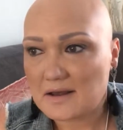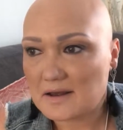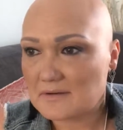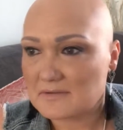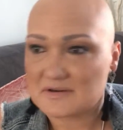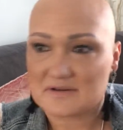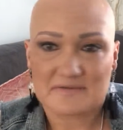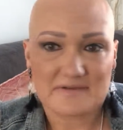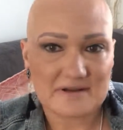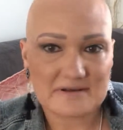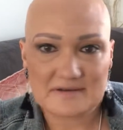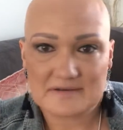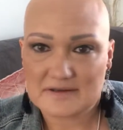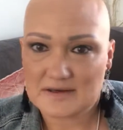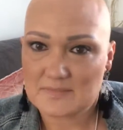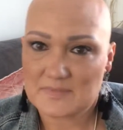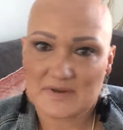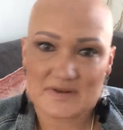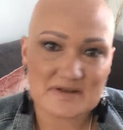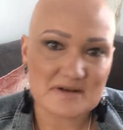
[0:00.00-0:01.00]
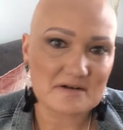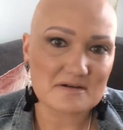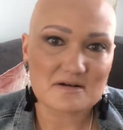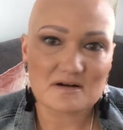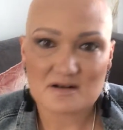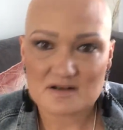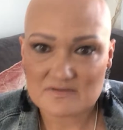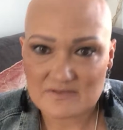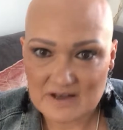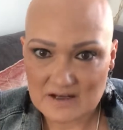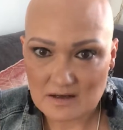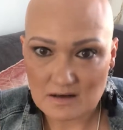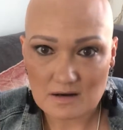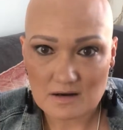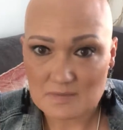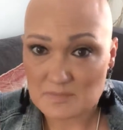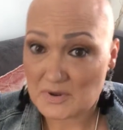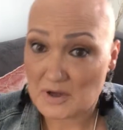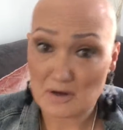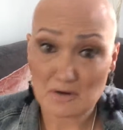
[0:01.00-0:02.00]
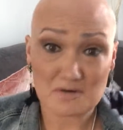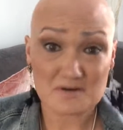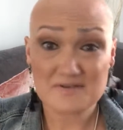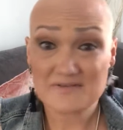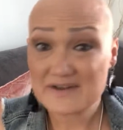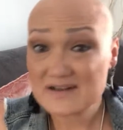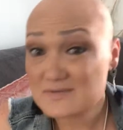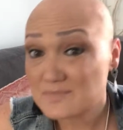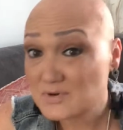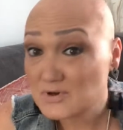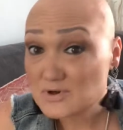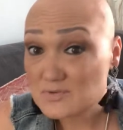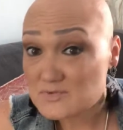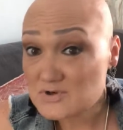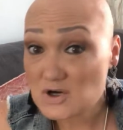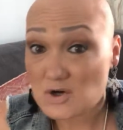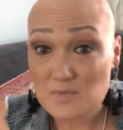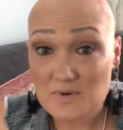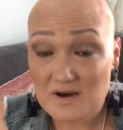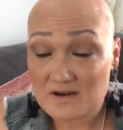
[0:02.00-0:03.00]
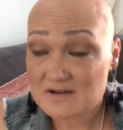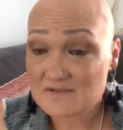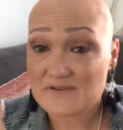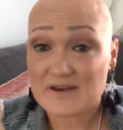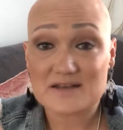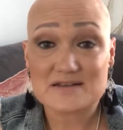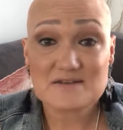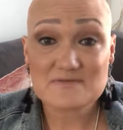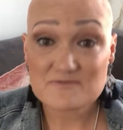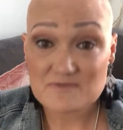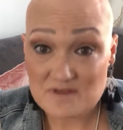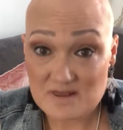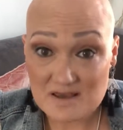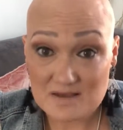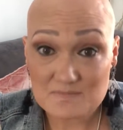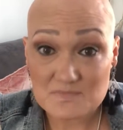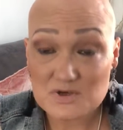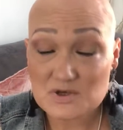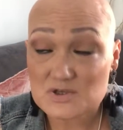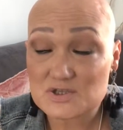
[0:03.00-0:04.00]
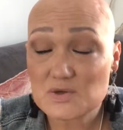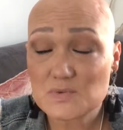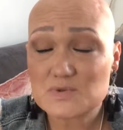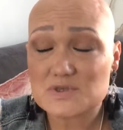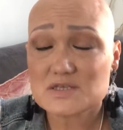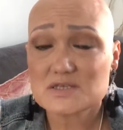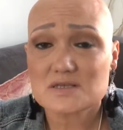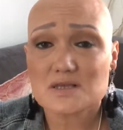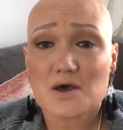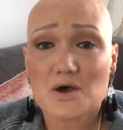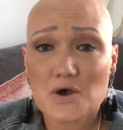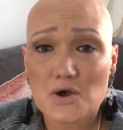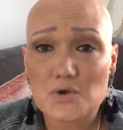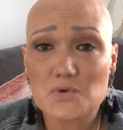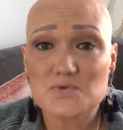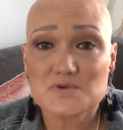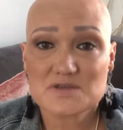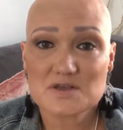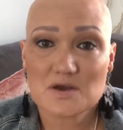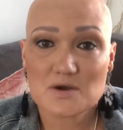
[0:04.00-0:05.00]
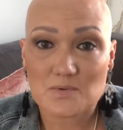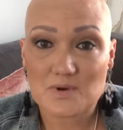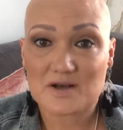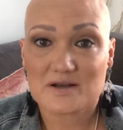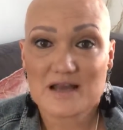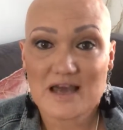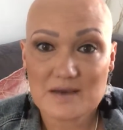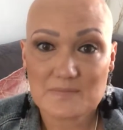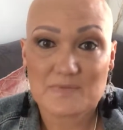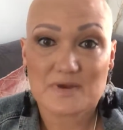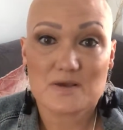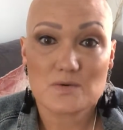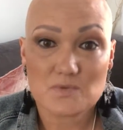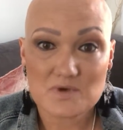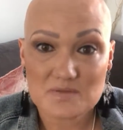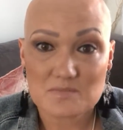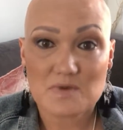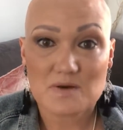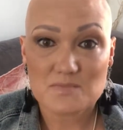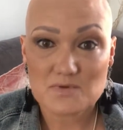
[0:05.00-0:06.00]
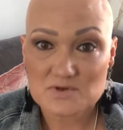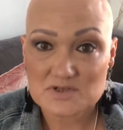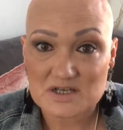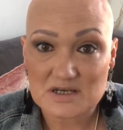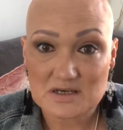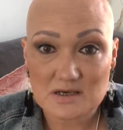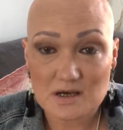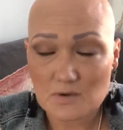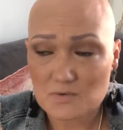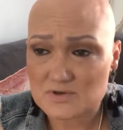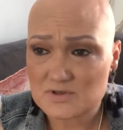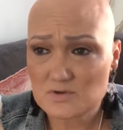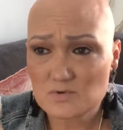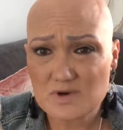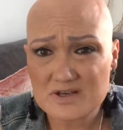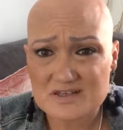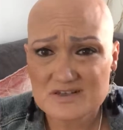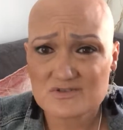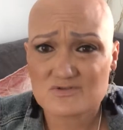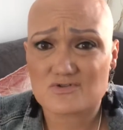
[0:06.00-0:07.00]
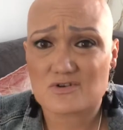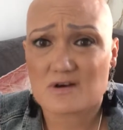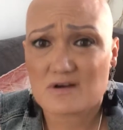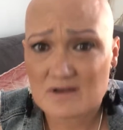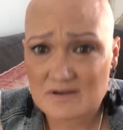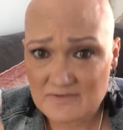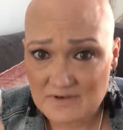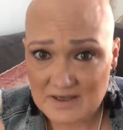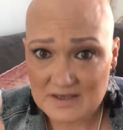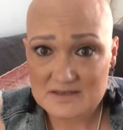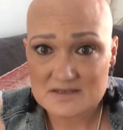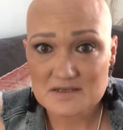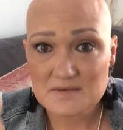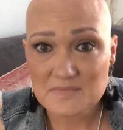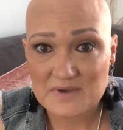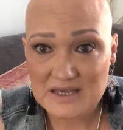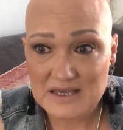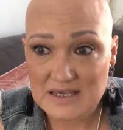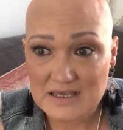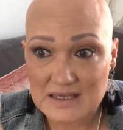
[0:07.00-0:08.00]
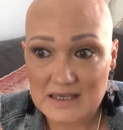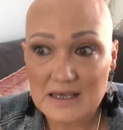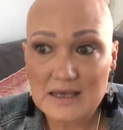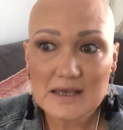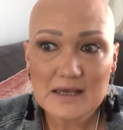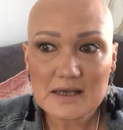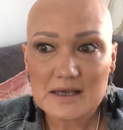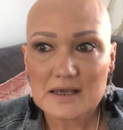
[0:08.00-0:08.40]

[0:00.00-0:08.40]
I would have had a tummy tuck, I'd have had lipo, I'd have had a boob job, I'd have had everything, because I was so unhappy with my body. I was always striving to be